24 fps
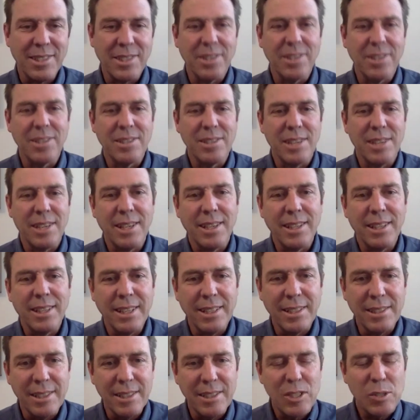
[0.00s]
a good sign.
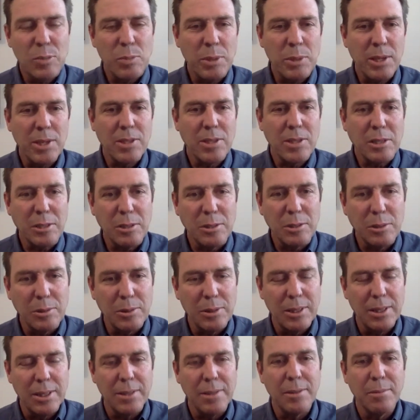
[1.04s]
That speaks
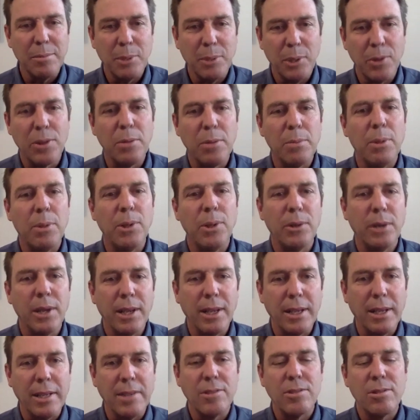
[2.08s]
to both the boat
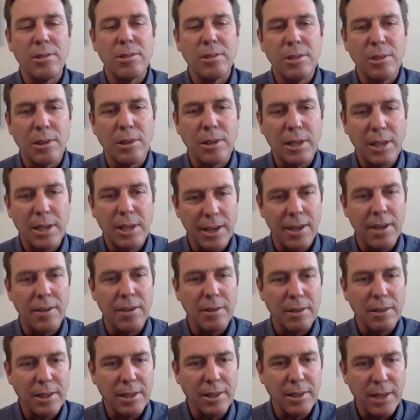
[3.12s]
and to your
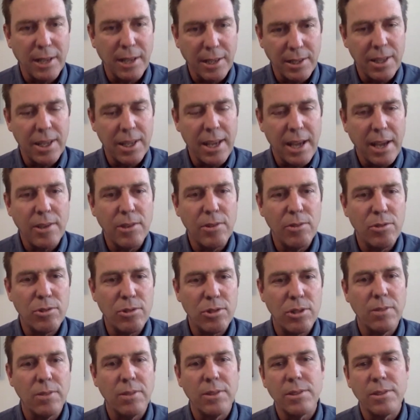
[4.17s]
care, you know, how you
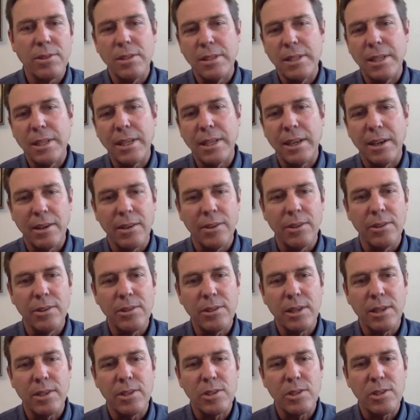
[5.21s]
service and take care of those
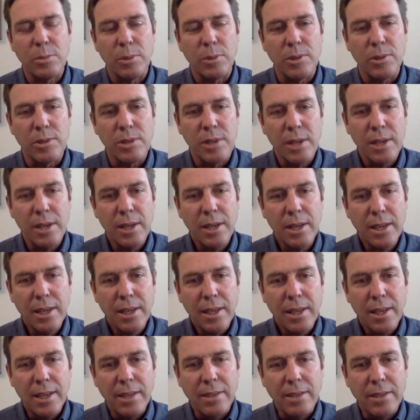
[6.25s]
customers.
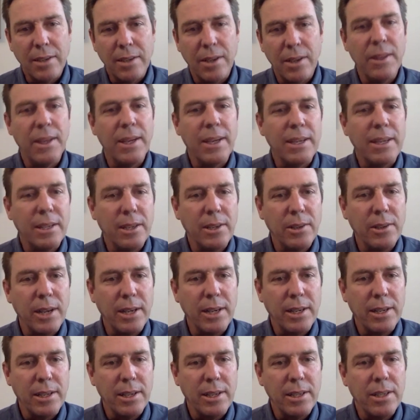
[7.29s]
And on that note,
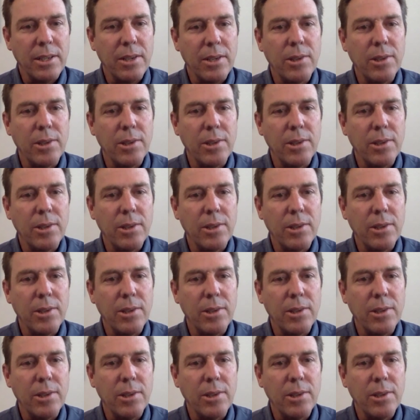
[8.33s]
I know